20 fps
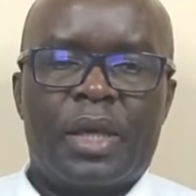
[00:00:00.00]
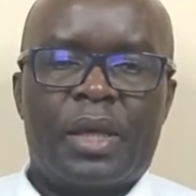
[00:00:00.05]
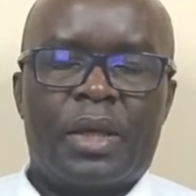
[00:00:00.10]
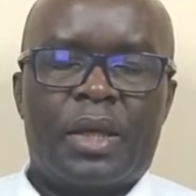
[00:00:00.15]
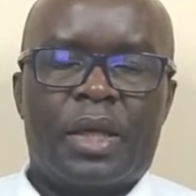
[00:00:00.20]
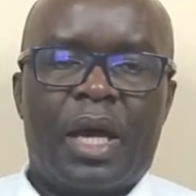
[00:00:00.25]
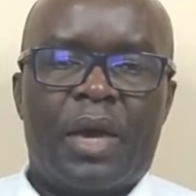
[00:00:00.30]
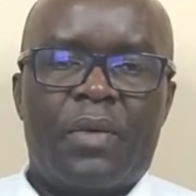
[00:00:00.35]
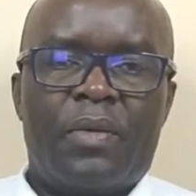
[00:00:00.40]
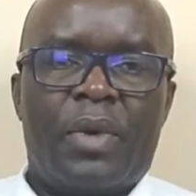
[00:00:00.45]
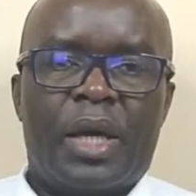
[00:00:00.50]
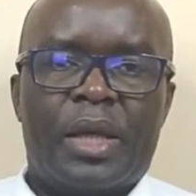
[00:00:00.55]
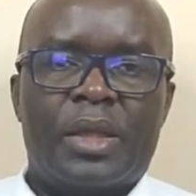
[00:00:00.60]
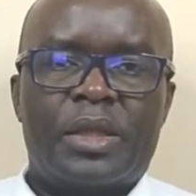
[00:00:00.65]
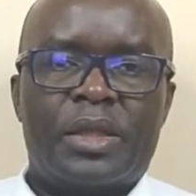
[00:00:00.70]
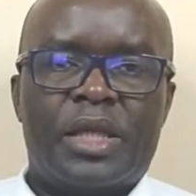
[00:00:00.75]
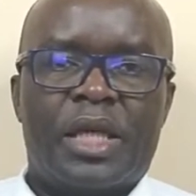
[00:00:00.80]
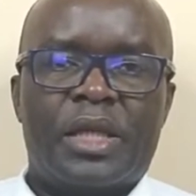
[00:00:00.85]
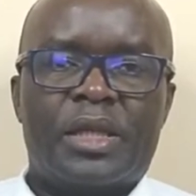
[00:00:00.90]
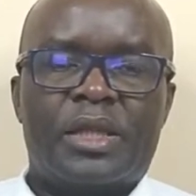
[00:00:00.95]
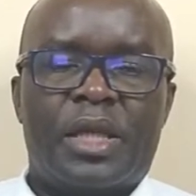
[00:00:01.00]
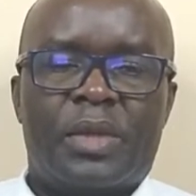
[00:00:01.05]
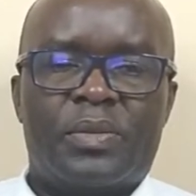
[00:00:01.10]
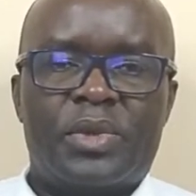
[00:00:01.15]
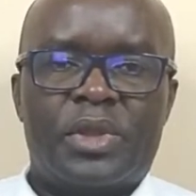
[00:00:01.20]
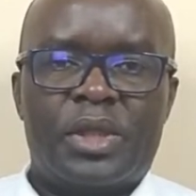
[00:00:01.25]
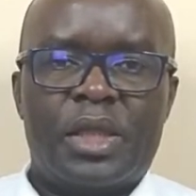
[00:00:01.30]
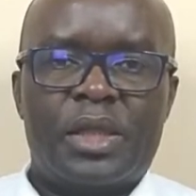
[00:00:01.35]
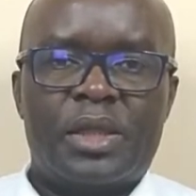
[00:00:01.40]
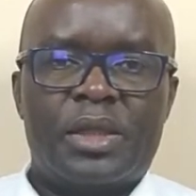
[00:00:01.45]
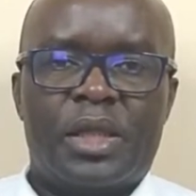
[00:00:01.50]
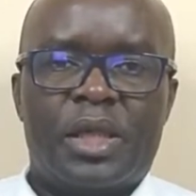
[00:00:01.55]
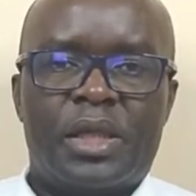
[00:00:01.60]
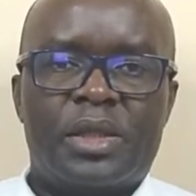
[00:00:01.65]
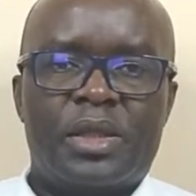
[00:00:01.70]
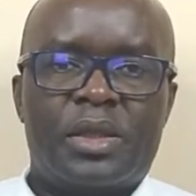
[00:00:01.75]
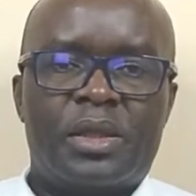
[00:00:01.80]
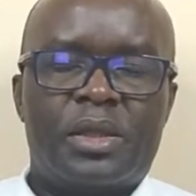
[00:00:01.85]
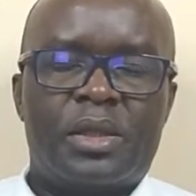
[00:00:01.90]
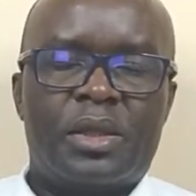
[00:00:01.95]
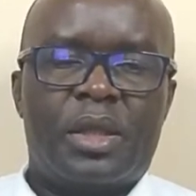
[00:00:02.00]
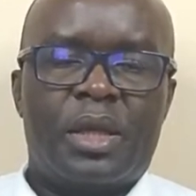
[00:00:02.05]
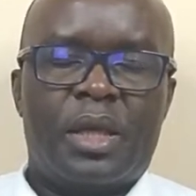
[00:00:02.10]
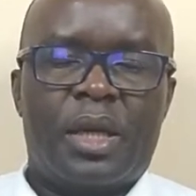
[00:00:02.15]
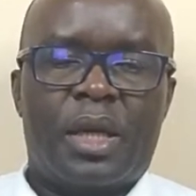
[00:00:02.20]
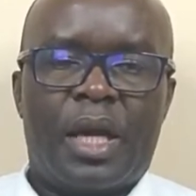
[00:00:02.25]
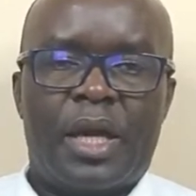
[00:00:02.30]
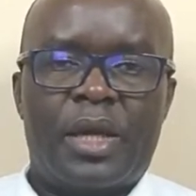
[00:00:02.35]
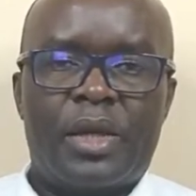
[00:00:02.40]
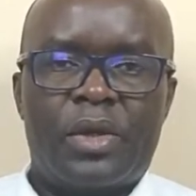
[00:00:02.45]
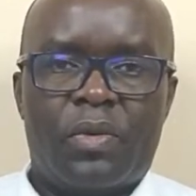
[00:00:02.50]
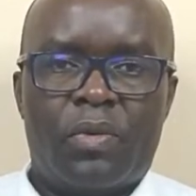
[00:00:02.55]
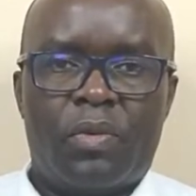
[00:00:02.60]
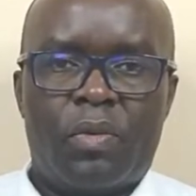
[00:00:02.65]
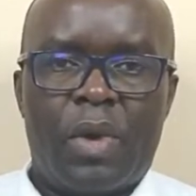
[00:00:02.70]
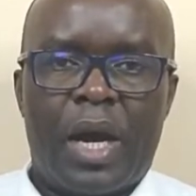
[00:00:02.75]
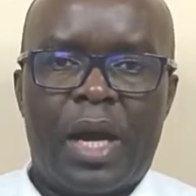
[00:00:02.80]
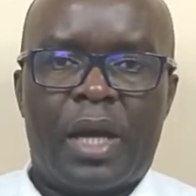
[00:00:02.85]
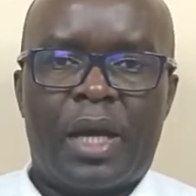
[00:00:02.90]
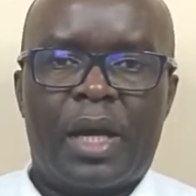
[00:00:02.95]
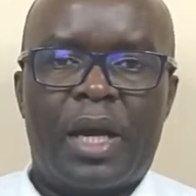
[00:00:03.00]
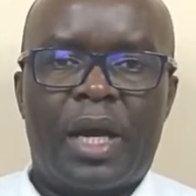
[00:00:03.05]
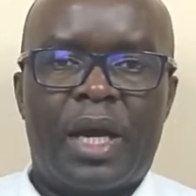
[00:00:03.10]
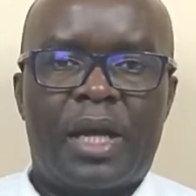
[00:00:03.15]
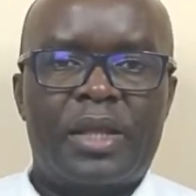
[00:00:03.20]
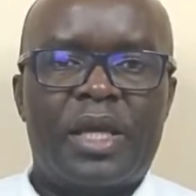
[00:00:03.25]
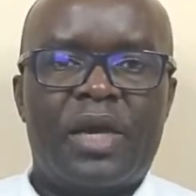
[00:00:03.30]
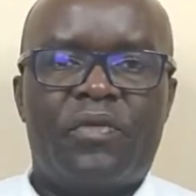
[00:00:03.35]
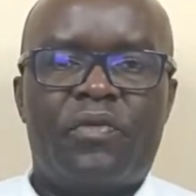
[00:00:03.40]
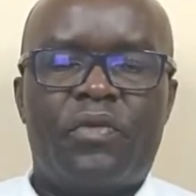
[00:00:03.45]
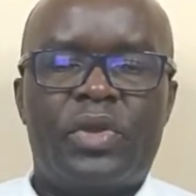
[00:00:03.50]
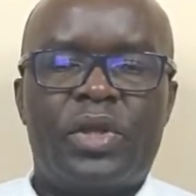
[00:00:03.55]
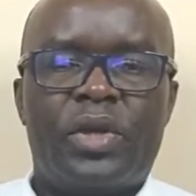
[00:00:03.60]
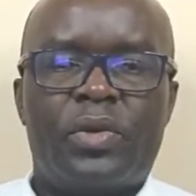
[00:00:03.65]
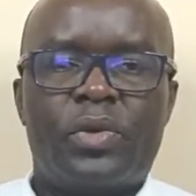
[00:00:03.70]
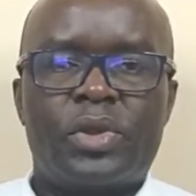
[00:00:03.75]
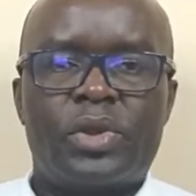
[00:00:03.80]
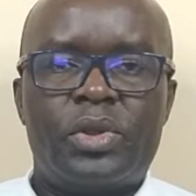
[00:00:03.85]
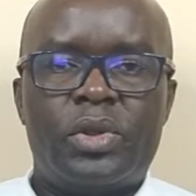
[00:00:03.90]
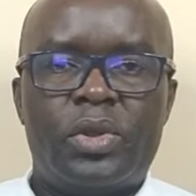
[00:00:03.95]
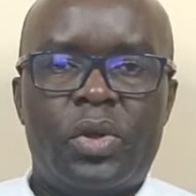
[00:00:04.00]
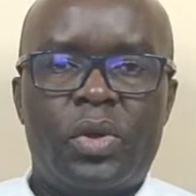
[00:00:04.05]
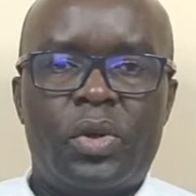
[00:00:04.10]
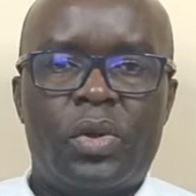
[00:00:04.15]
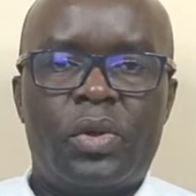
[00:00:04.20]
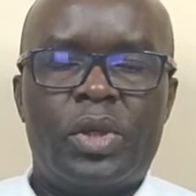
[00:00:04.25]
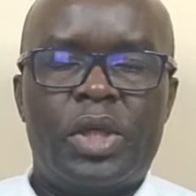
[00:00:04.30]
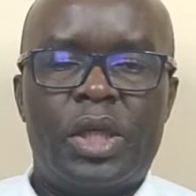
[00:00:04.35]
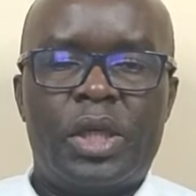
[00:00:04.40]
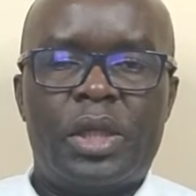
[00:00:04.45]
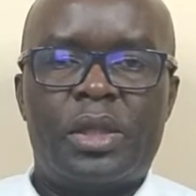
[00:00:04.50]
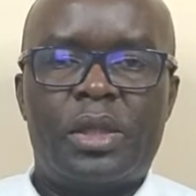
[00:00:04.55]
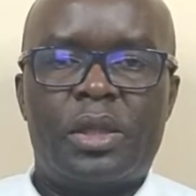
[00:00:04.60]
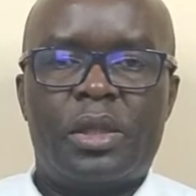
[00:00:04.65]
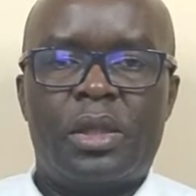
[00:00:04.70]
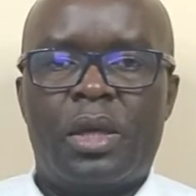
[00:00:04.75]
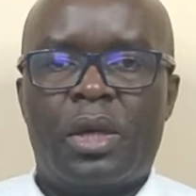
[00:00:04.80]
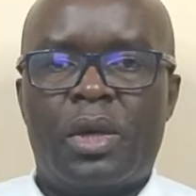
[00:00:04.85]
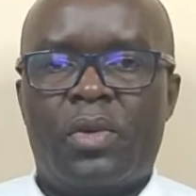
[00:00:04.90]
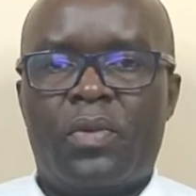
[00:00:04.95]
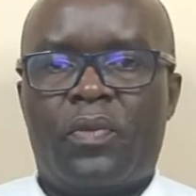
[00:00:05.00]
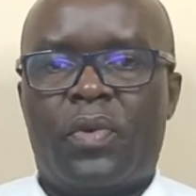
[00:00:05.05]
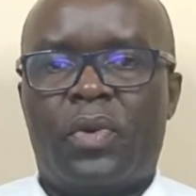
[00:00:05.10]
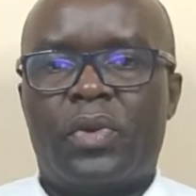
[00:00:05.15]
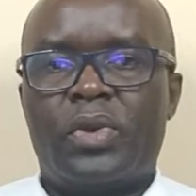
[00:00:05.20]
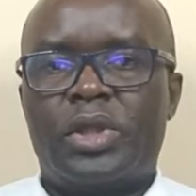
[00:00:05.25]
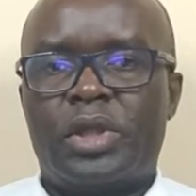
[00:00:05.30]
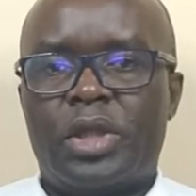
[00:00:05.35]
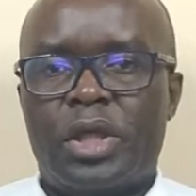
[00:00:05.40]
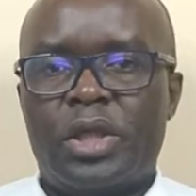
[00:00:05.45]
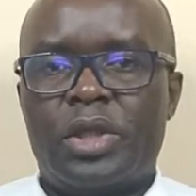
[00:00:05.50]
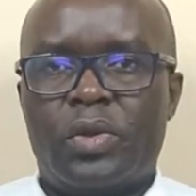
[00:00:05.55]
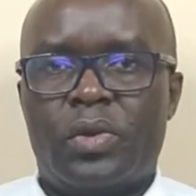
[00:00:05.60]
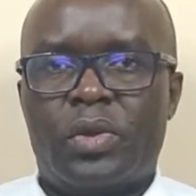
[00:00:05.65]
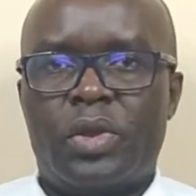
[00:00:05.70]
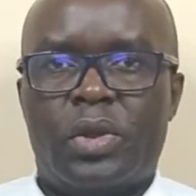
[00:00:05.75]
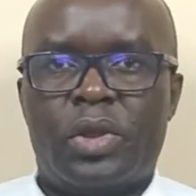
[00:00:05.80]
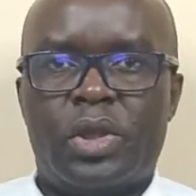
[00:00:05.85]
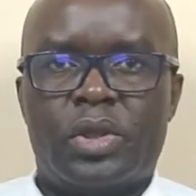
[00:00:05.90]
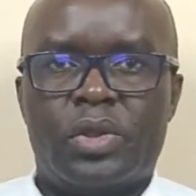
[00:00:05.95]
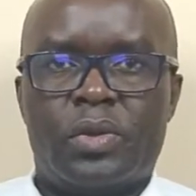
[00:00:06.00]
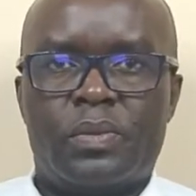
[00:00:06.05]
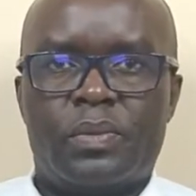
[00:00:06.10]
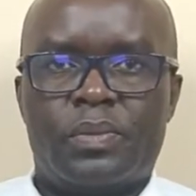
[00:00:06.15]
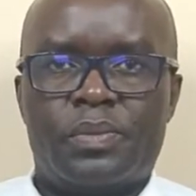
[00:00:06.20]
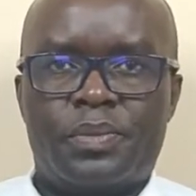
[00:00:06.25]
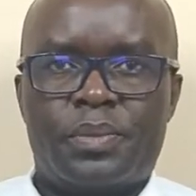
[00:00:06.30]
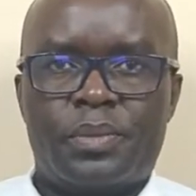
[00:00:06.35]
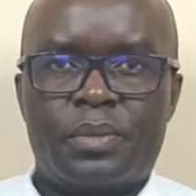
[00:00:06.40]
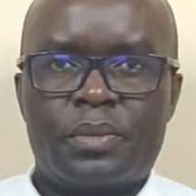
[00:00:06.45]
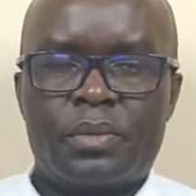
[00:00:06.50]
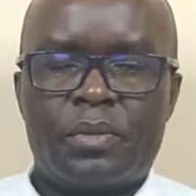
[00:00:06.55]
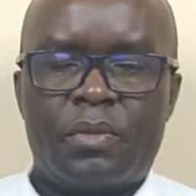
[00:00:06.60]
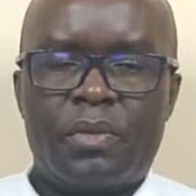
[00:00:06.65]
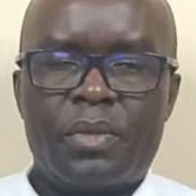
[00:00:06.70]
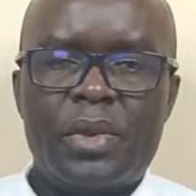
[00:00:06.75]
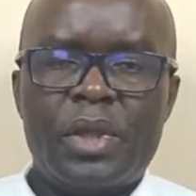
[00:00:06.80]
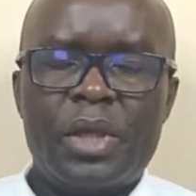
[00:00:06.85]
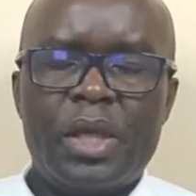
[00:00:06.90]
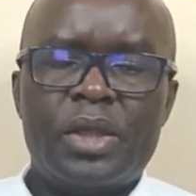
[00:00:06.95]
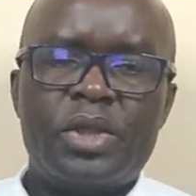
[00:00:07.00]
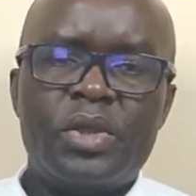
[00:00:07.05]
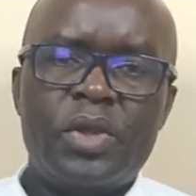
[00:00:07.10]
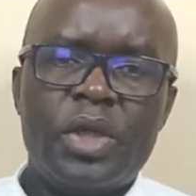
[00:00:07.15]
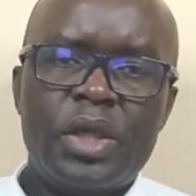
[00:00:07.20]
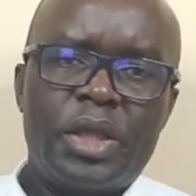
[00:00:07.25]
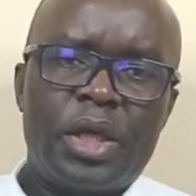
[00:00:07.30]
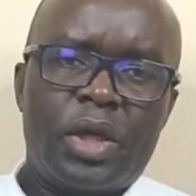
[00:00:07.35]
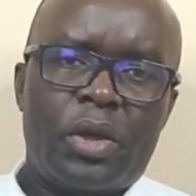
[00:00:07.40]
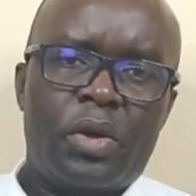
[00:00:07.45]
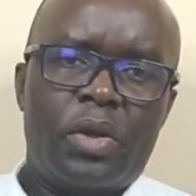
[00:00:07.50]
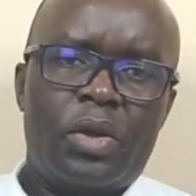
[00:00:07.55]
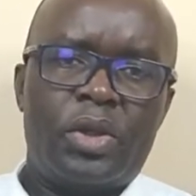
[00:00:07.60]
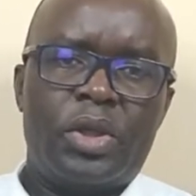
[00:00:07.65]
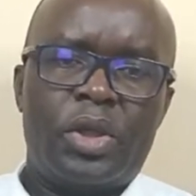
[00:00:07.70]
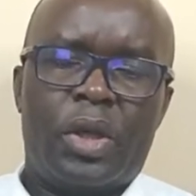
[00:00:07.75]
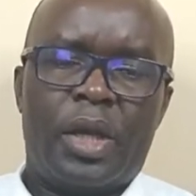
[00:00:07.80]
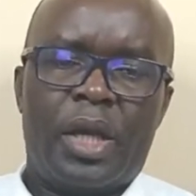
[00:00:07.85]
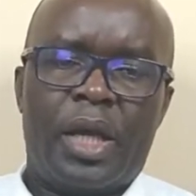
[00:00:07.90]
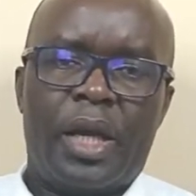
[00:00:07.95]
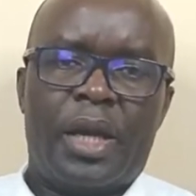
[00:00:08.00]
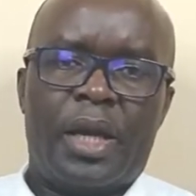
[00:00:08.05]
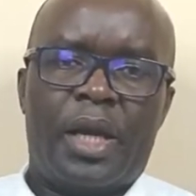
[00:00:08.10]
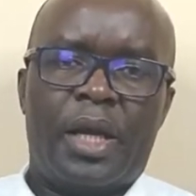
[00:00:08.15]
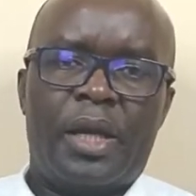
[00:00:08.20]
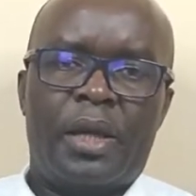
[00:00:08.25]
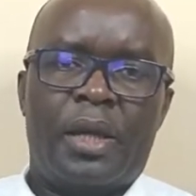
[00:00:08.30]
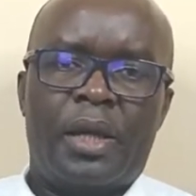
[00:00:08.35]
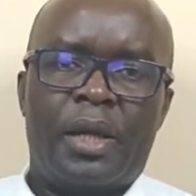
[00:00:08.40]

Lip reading: covered just subsistence kind of work, and therefore there was no need for trade unionism. During the colonial era,